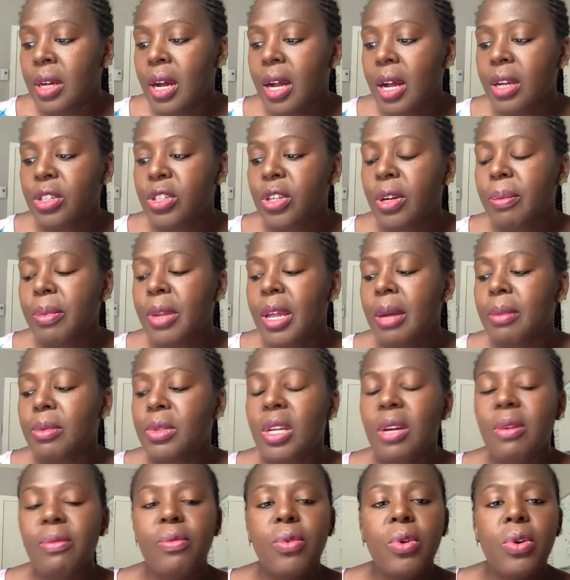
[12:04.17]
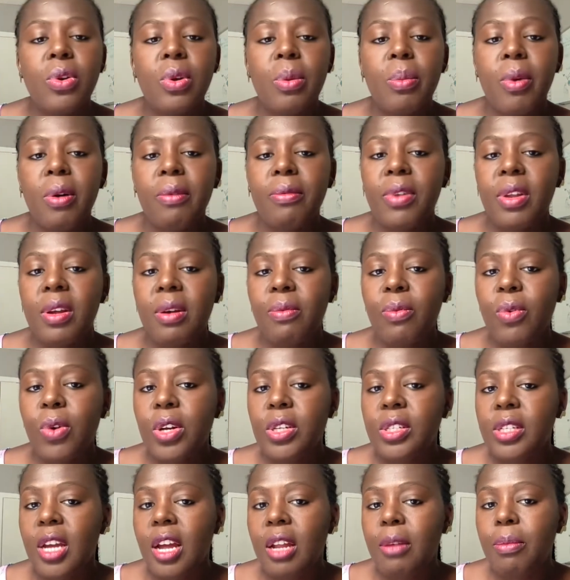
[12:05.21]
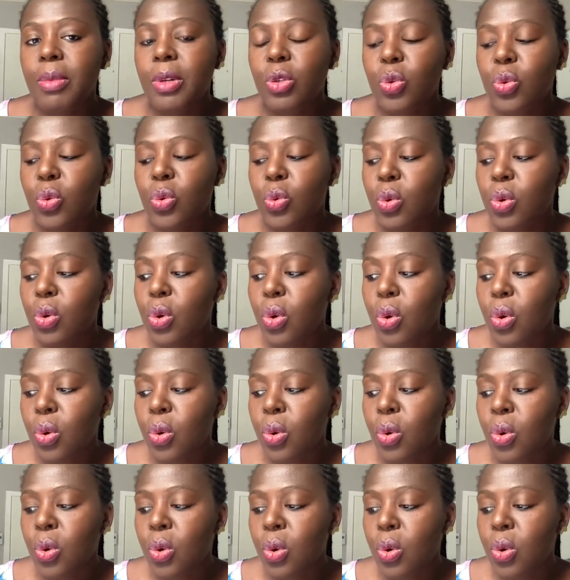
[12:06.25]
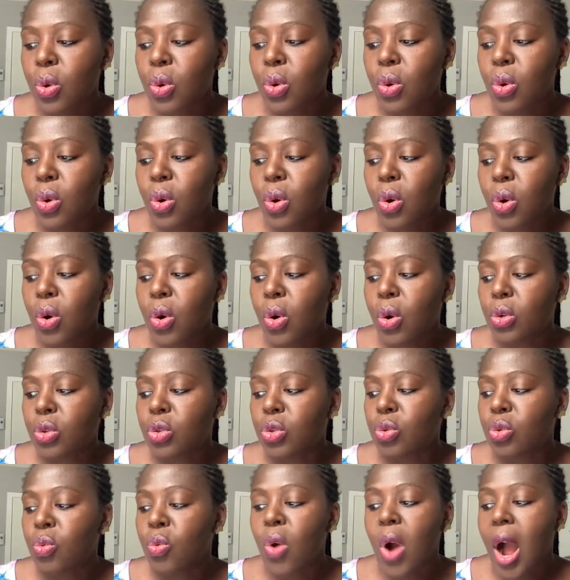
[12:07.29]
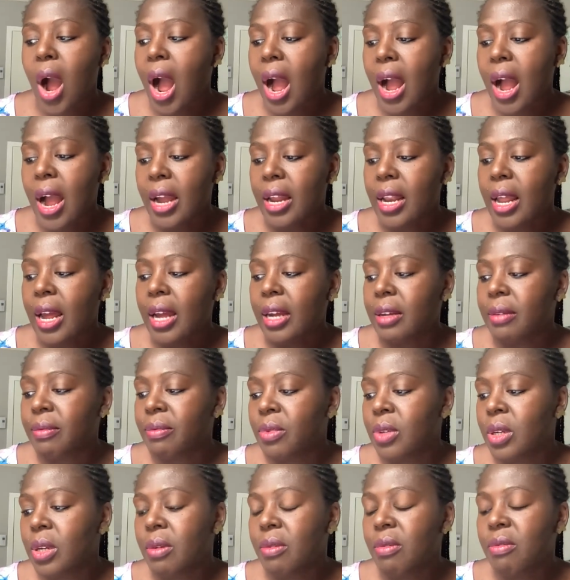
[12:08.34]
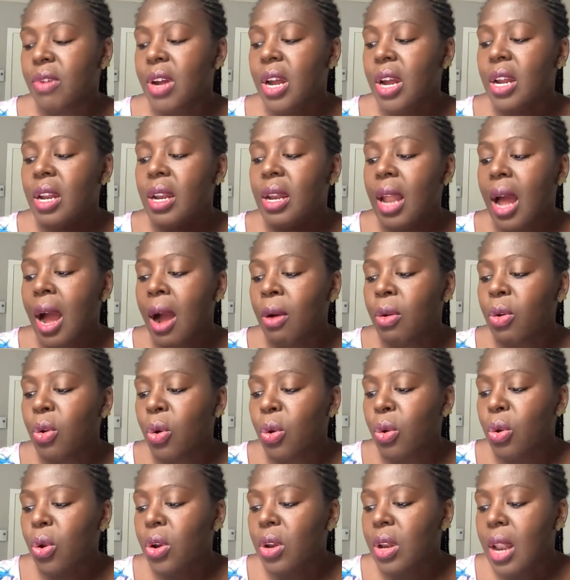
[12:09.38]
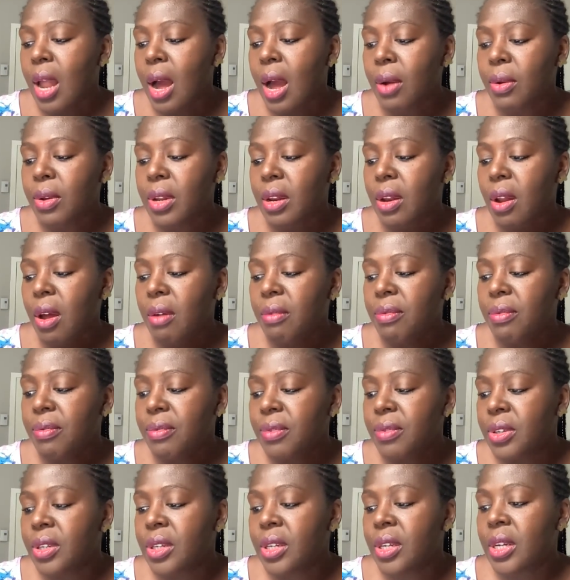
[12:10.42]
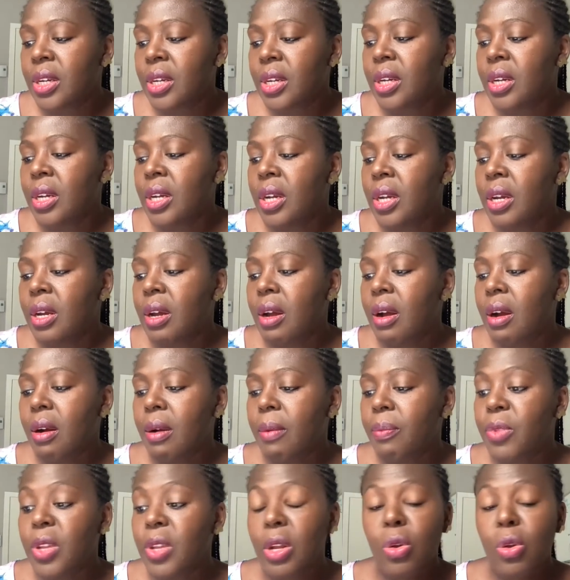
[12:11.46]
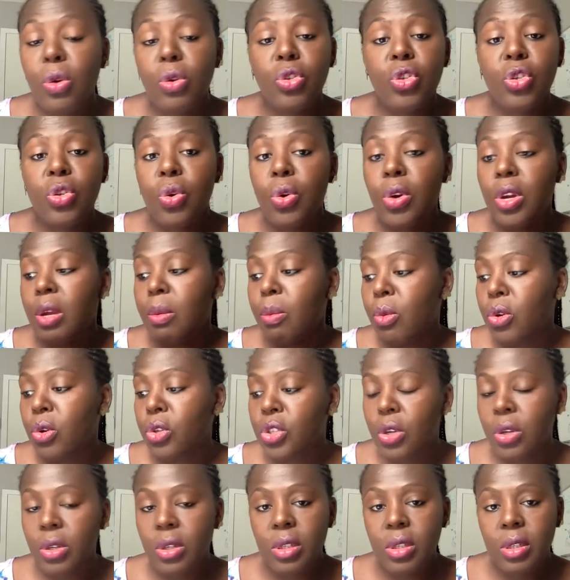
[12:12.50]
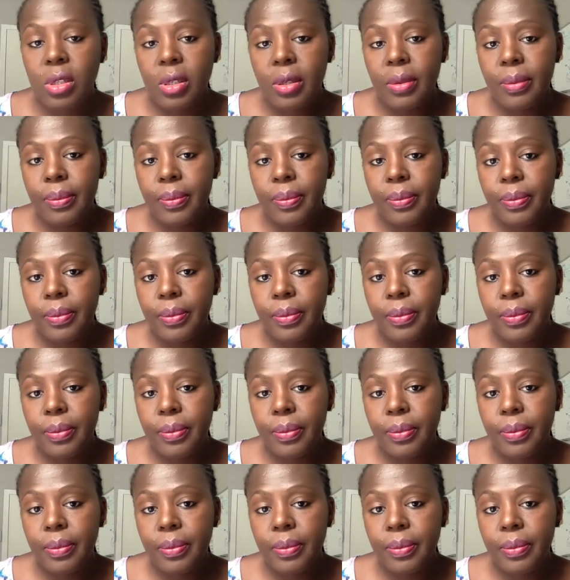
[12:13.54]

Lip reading: And sometimes the volume of their voice can be too low or too high, like very loud or not loud enough. They don't show emotions.